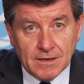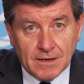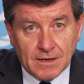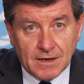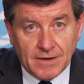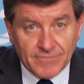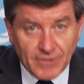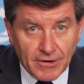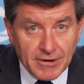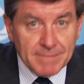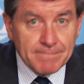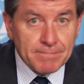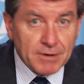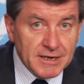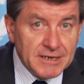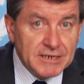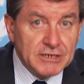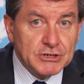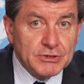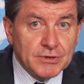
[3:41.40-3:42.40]
I'm very
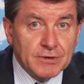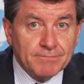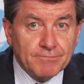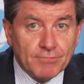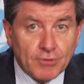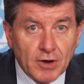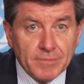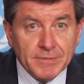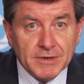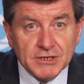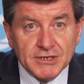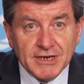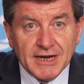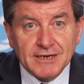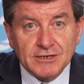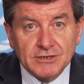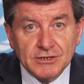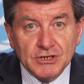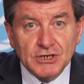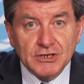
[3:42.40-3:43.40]
pleased that prominent
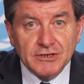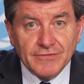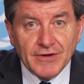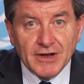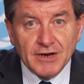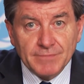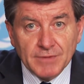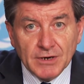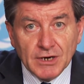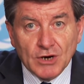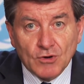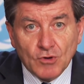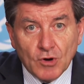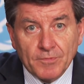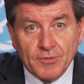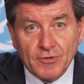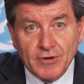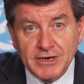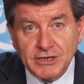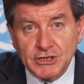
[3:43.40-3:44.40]
actors in development
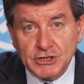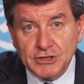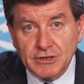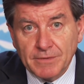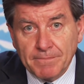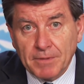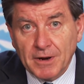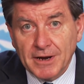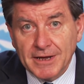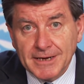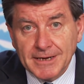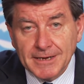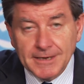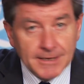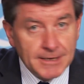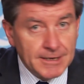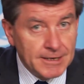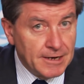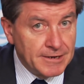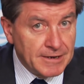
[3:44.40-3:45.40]
cooperation are playing
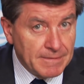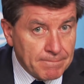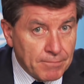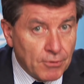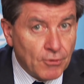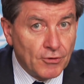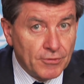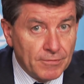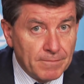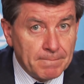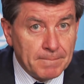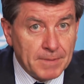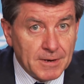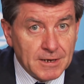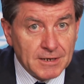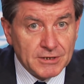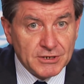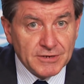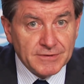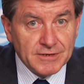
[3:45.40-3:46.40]
an important
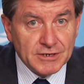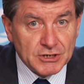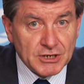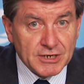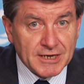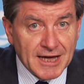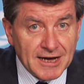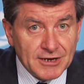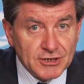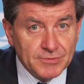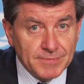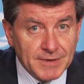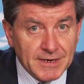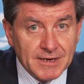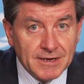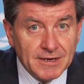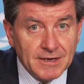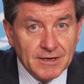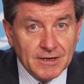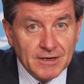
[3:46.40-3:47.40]
part in this
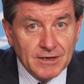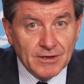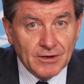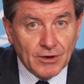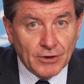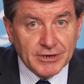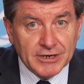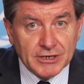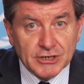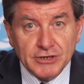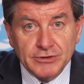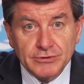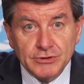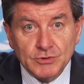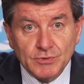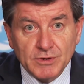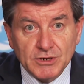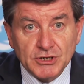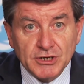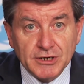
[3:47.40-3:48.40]
Academy on
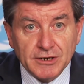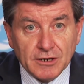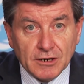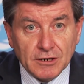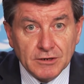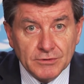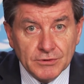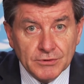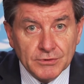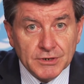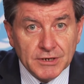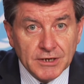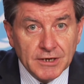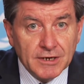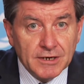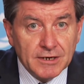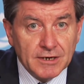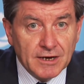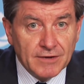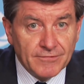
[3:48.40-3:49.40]
issues which include
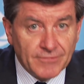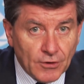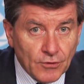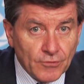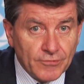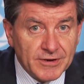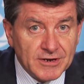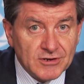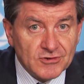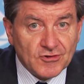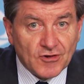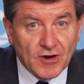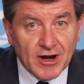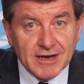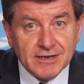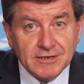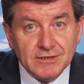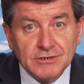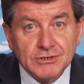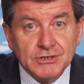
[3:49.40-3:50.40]
evolving
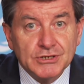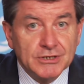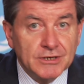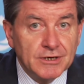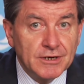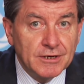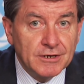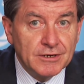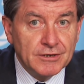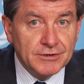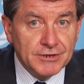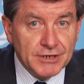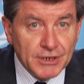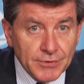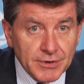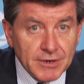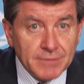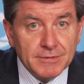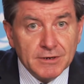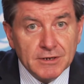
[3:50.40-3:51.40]
trends, new
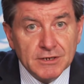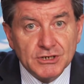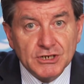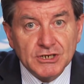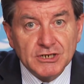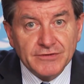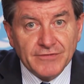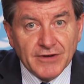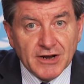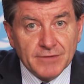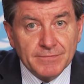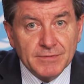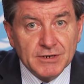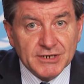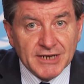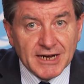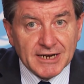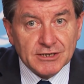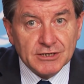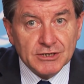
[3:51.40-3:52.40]
and emerging
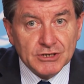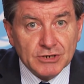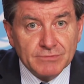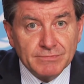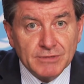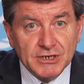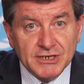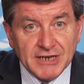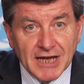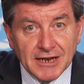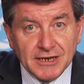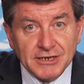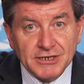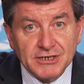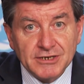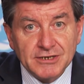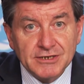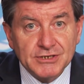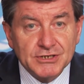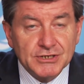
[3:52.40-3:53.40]
development actors and
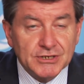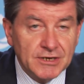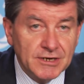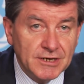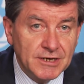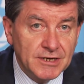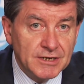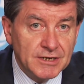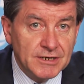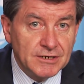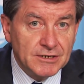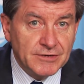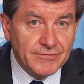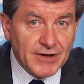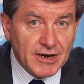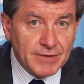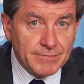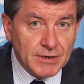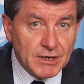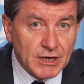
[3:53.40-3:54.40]
modalities,
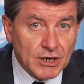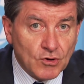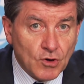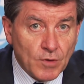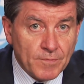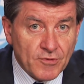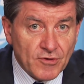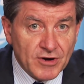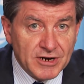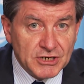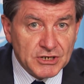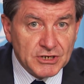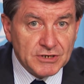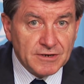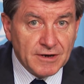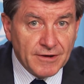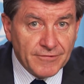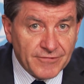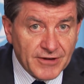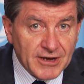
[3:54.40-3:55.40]
development
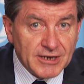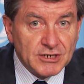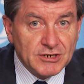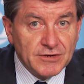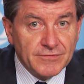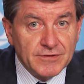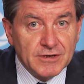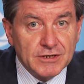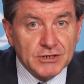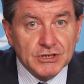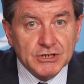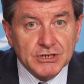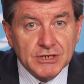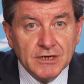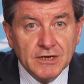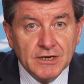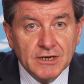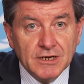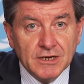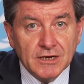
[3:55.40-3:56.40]
cooperation effectiveness,
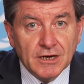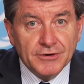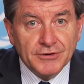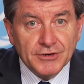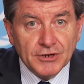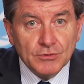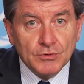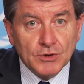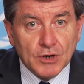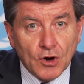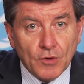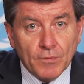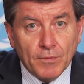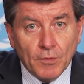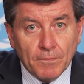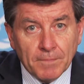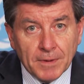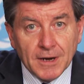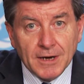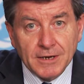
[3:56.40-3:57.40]
and new
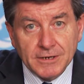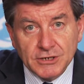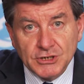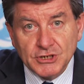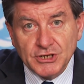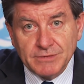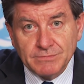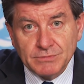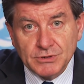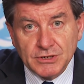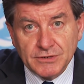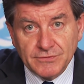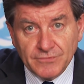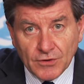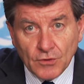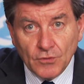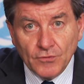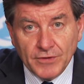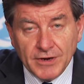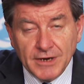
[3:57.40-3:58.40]
global partnerships
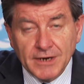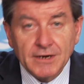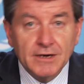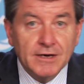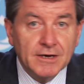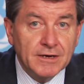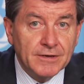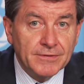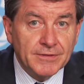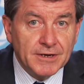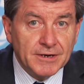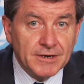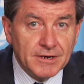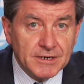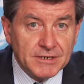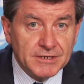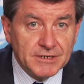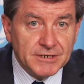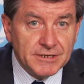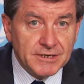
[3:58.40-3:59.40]
involving the
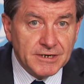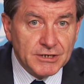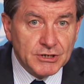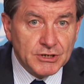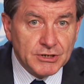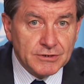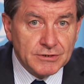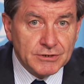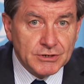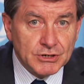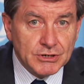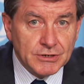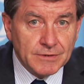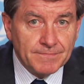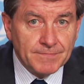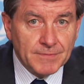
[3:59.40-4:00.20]
United Nations.